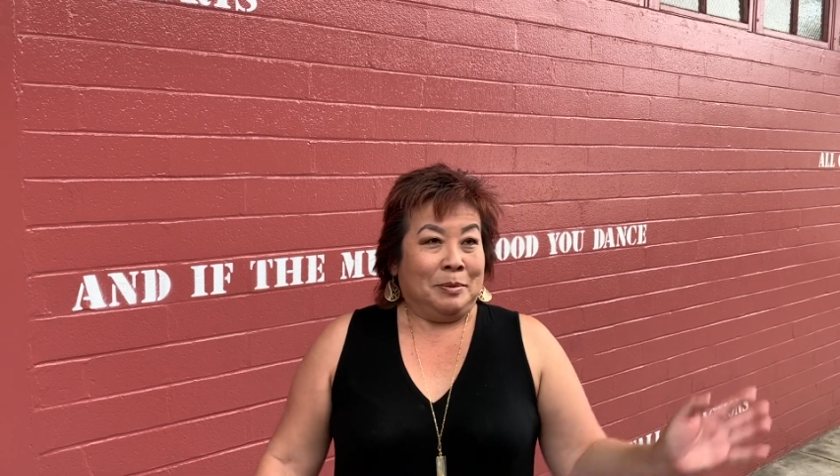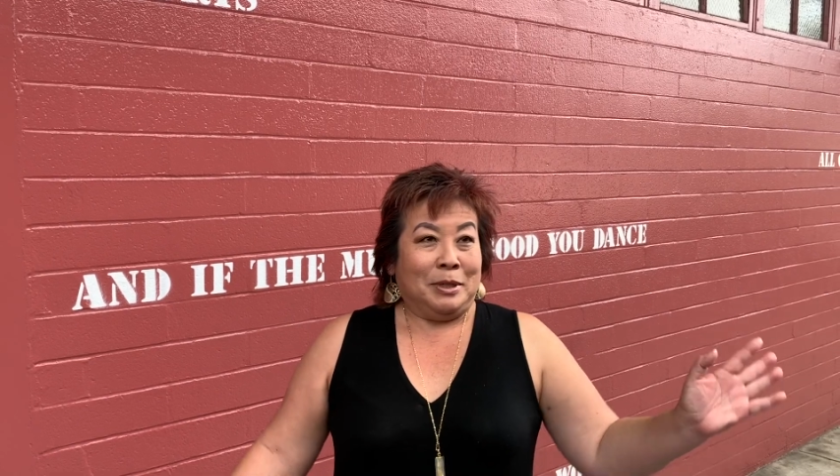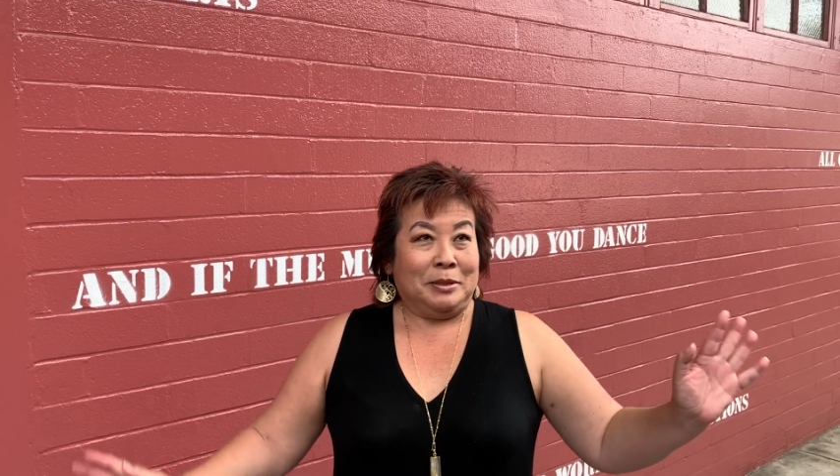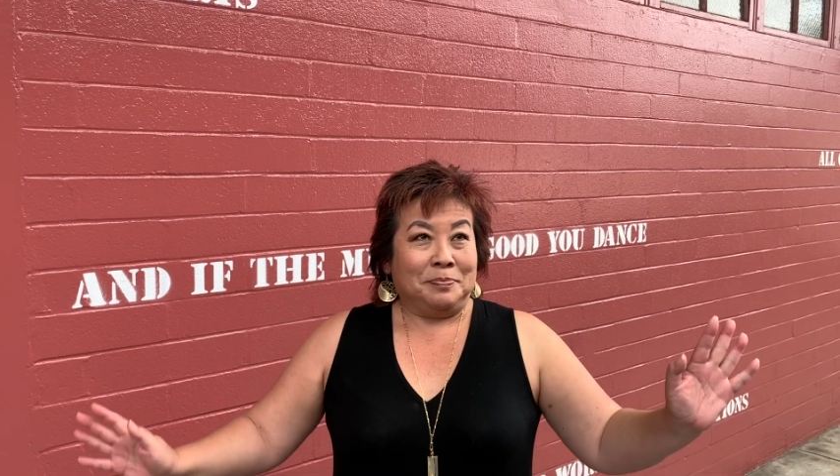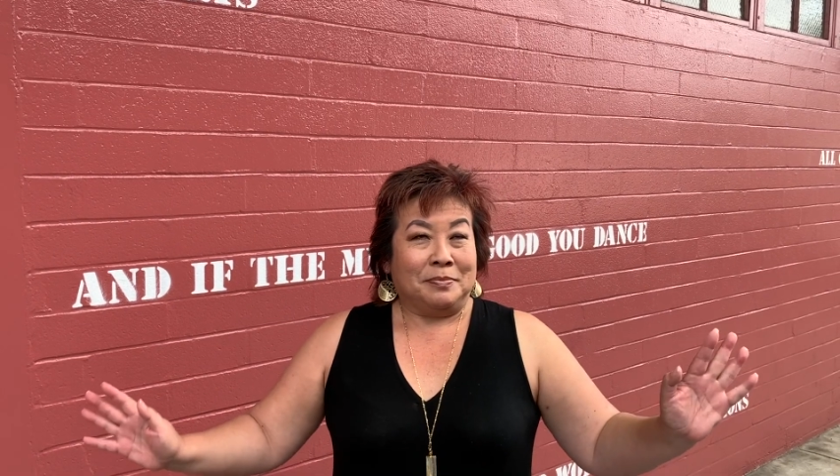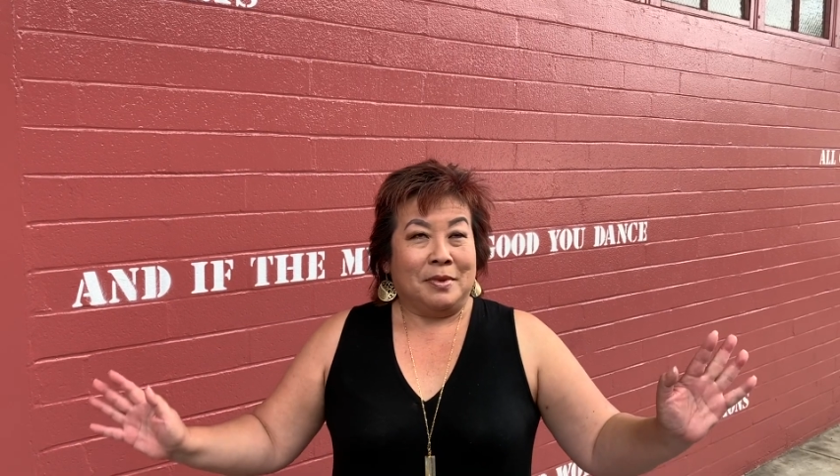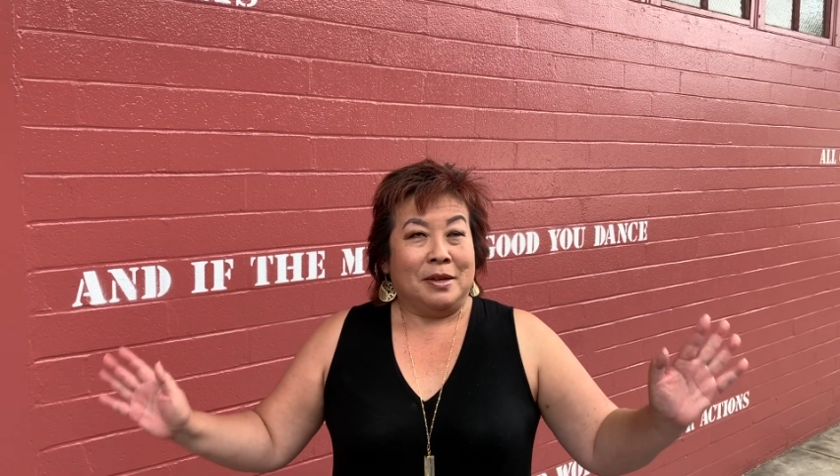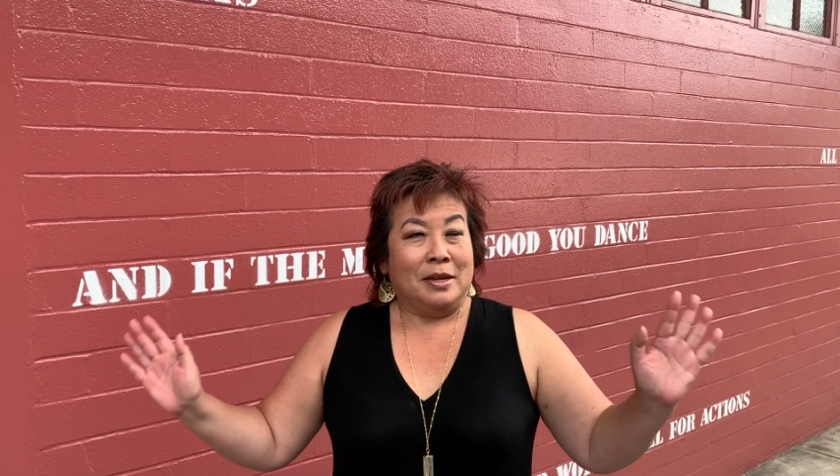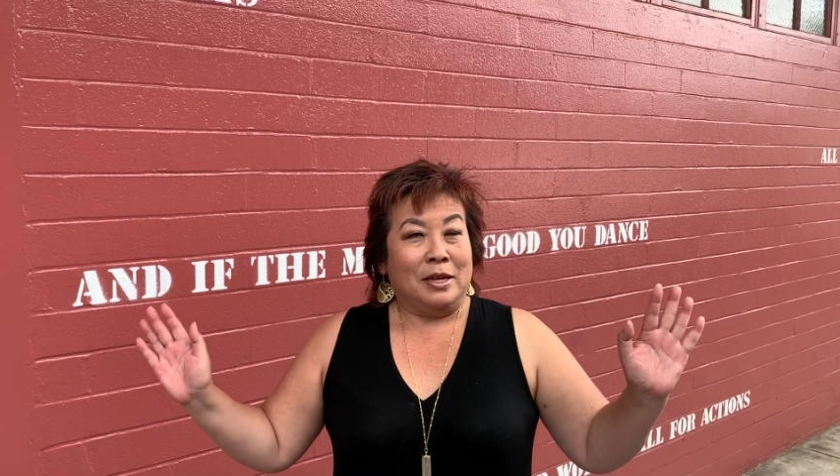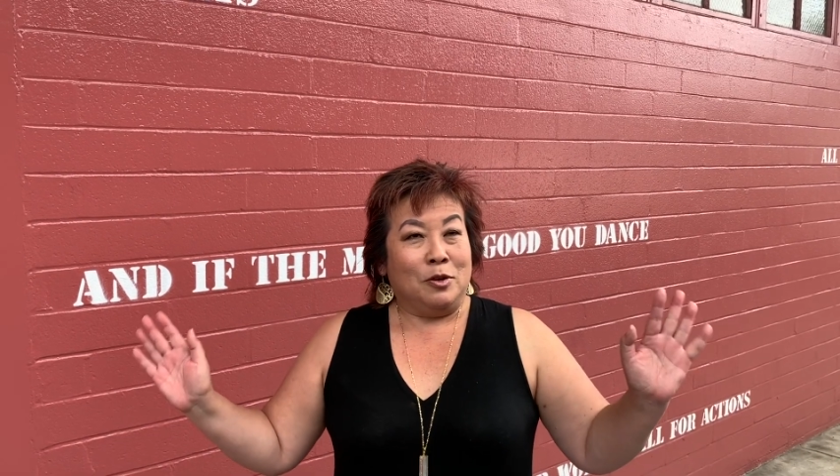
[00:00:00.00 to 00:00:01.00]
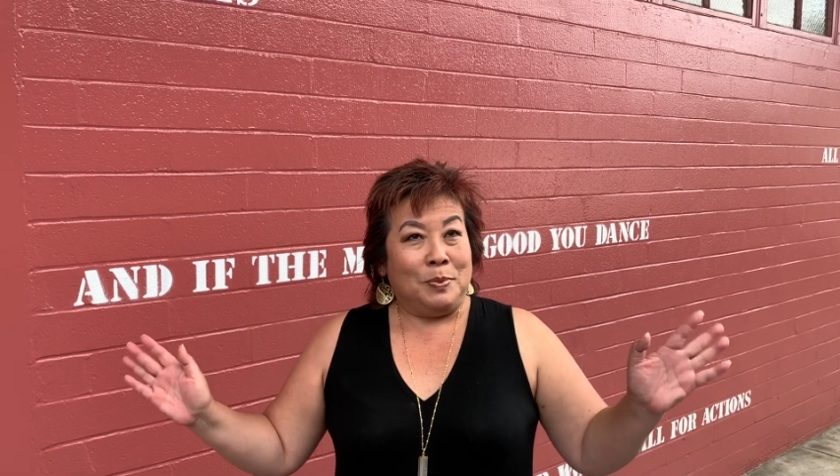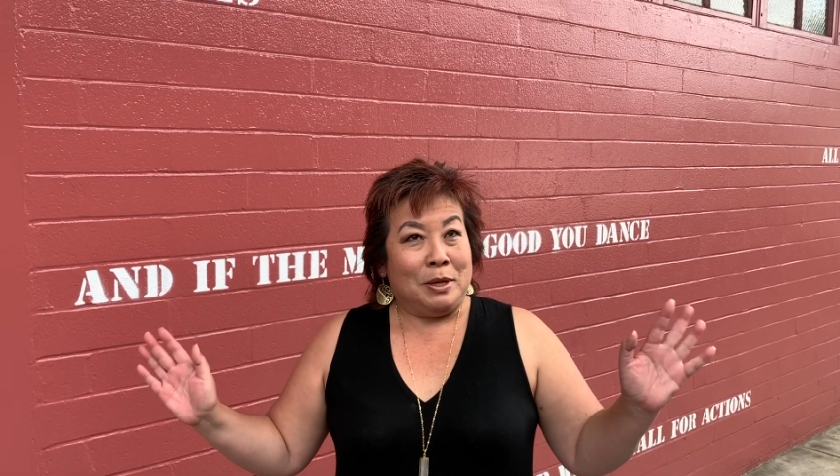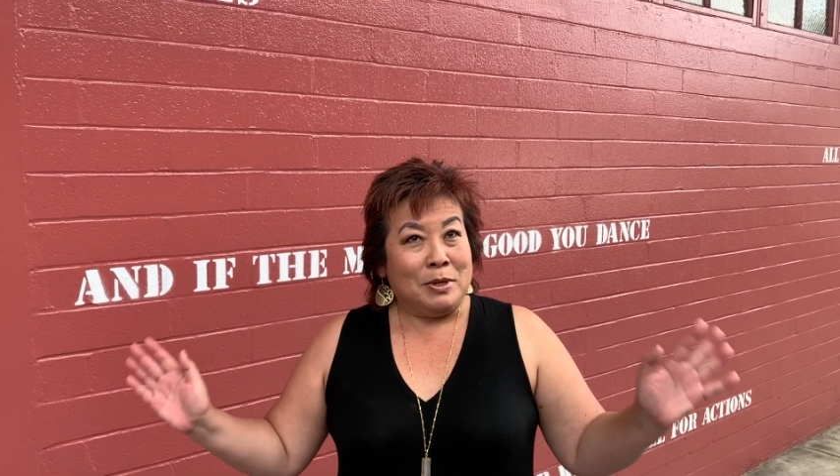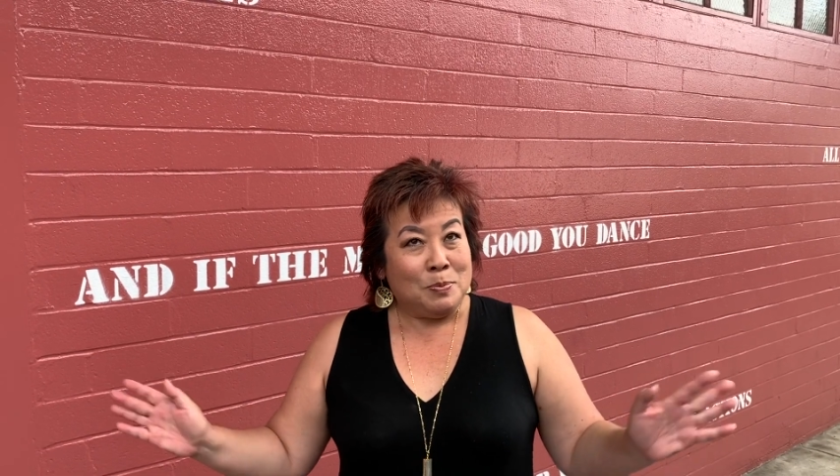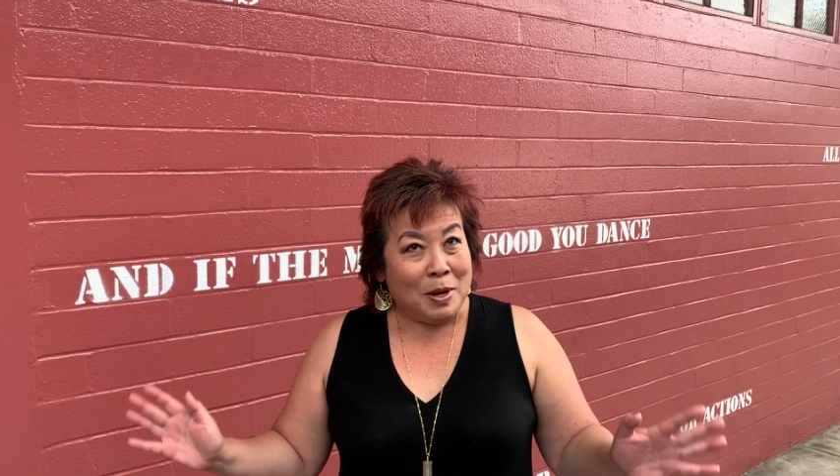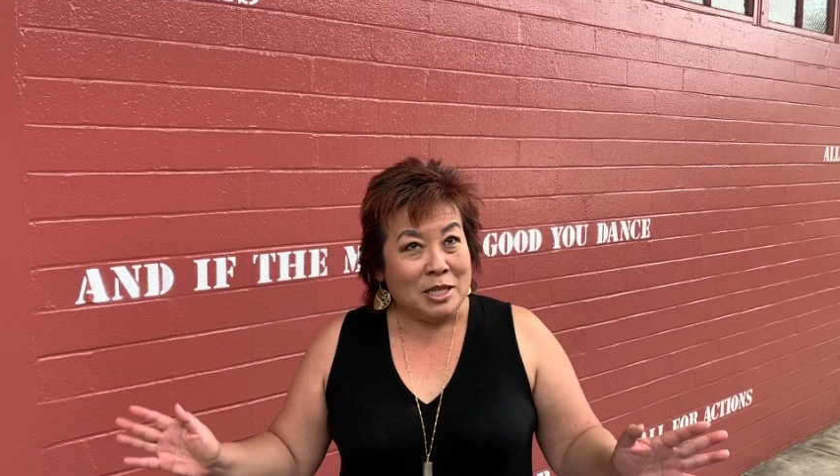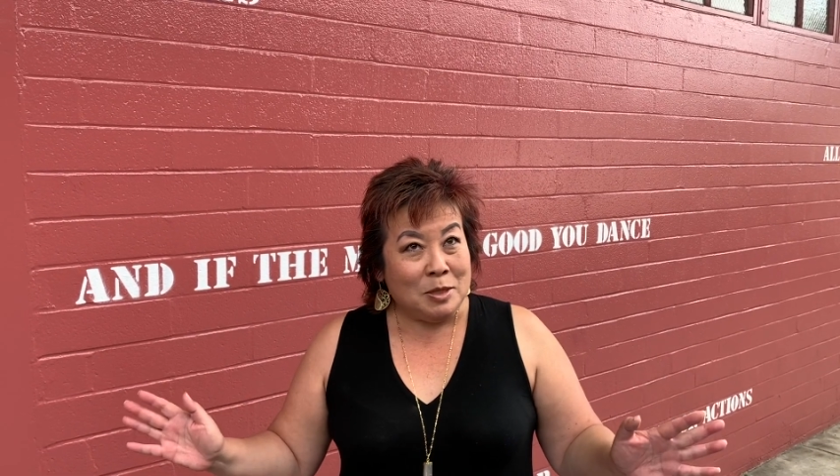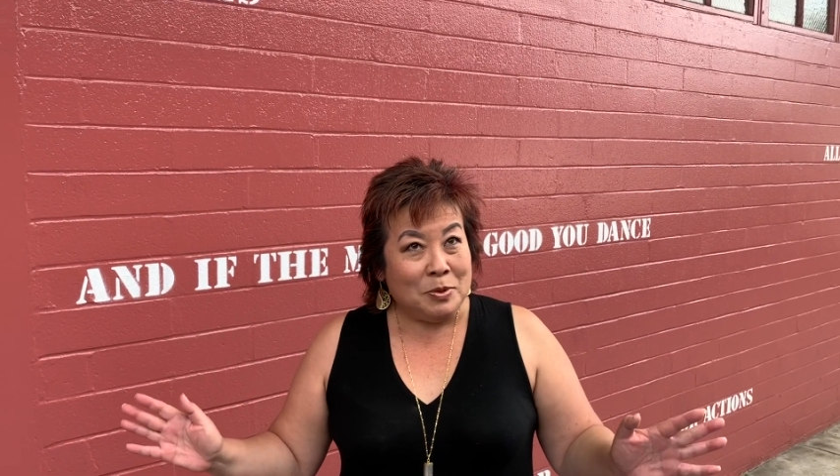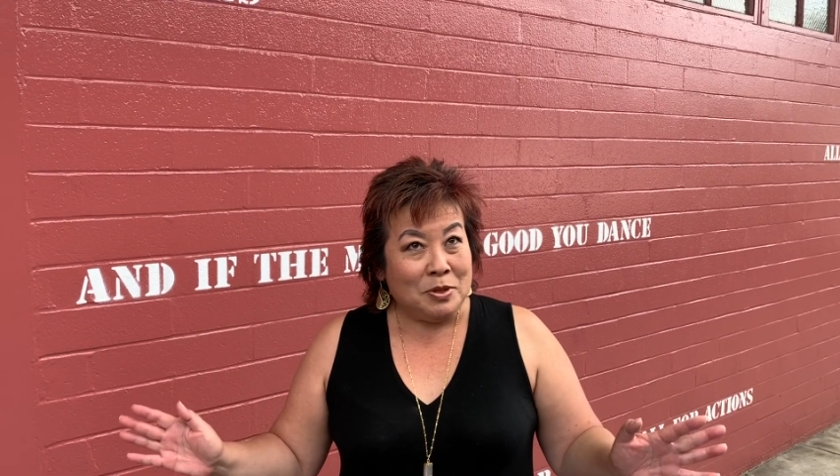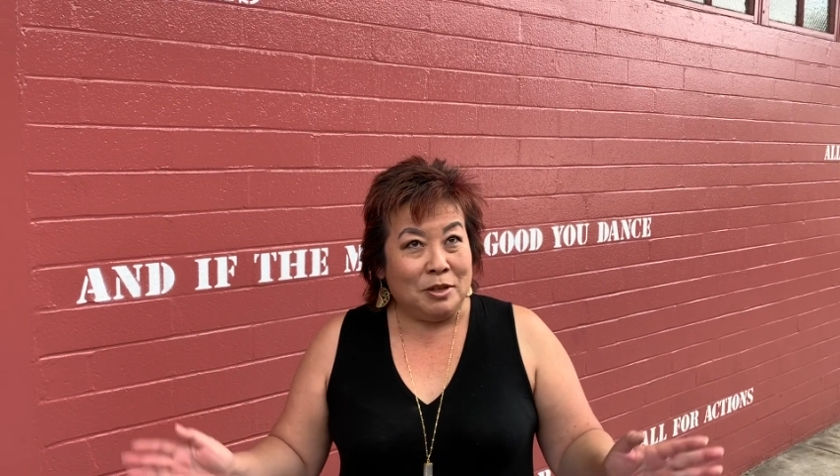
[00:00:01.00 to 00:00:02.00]
But it would be
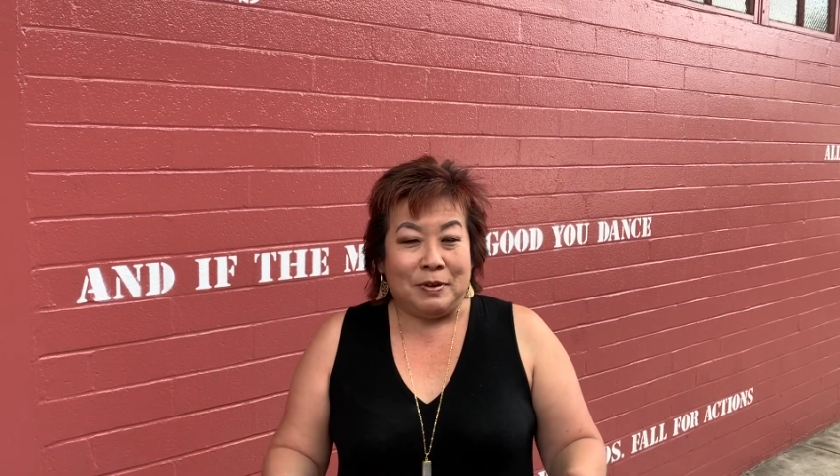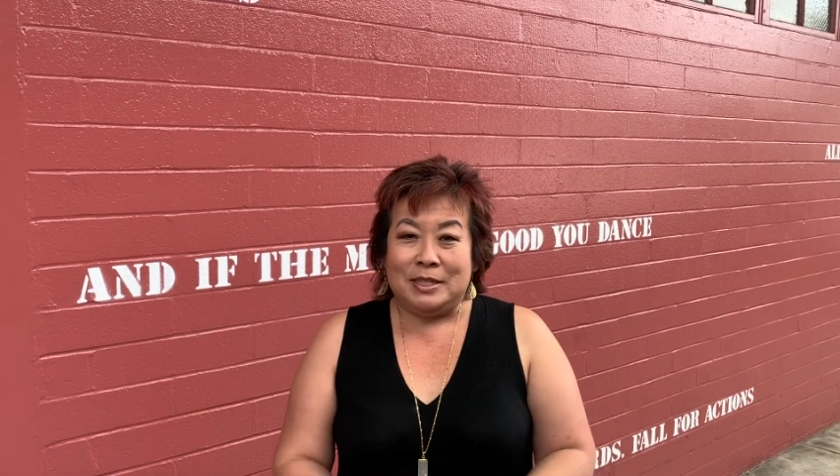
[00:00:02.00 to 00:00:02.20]
irresponsible if